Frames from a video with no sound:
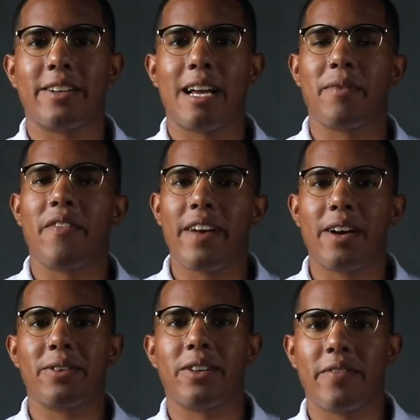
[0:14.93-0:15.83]
and I'm the
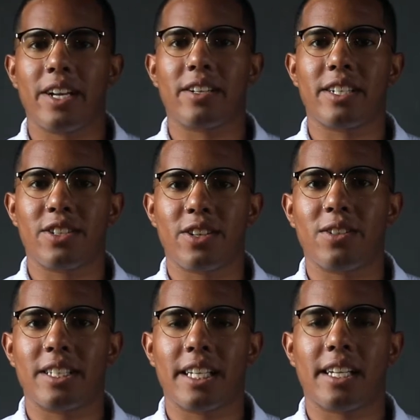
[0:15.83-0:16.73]
founder of Etter
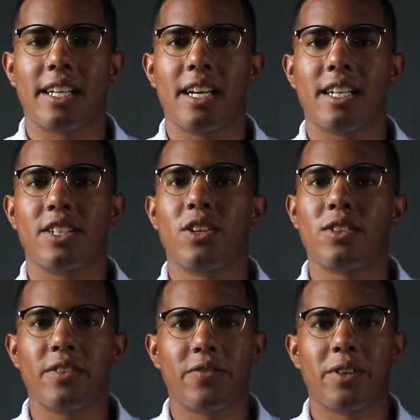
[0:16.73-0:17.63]
Consulting, a
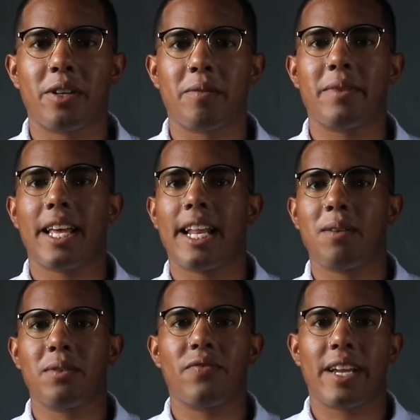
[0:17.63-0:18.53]
consulting firm that
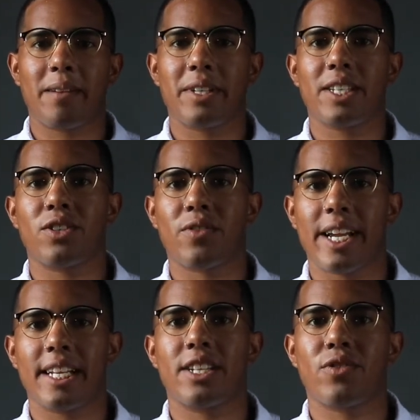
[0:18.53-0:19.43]
helps families
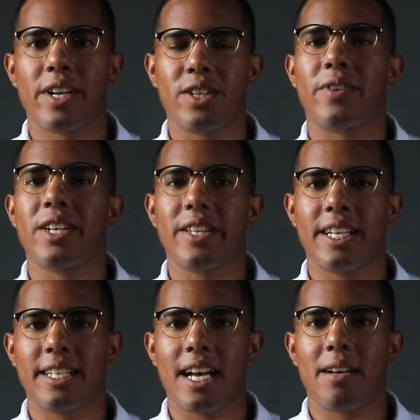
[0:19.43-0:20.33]
train to
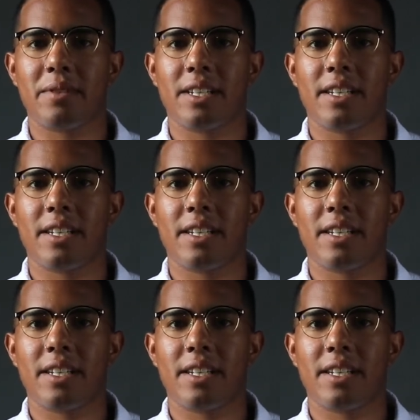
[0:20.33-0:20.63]
transracially adopt.